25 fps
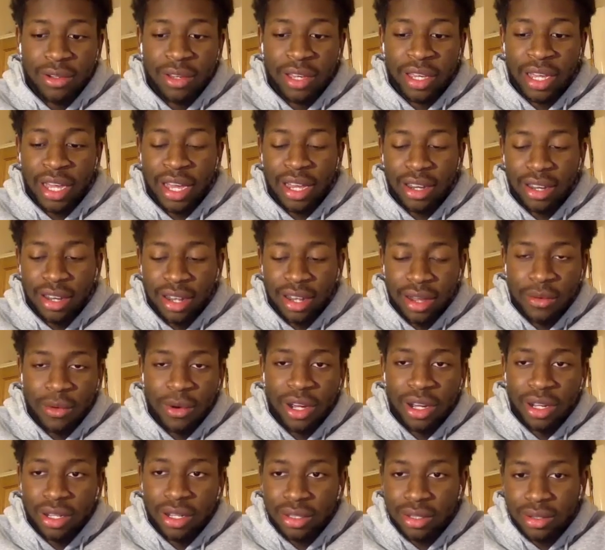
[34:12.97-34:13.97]
So it kind of like
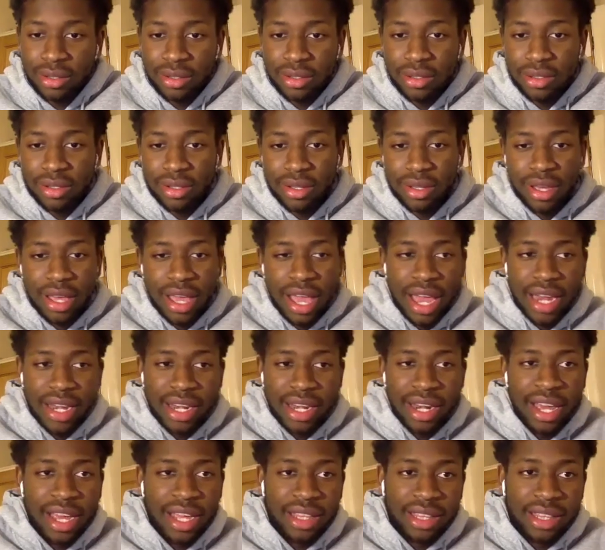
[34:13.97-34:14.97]
worked
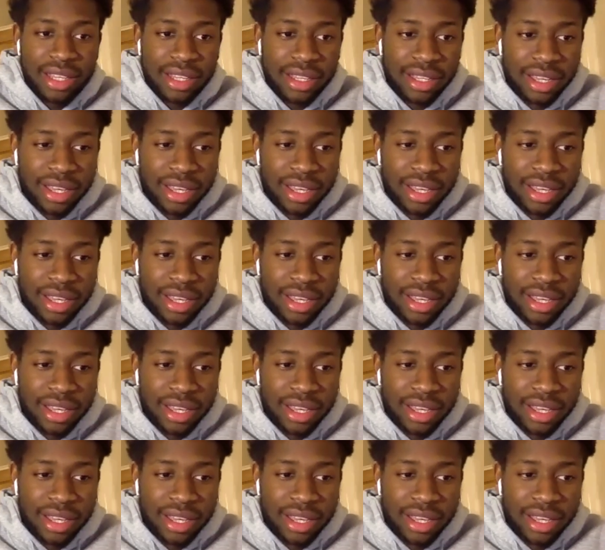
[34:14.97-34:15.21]
hand in hand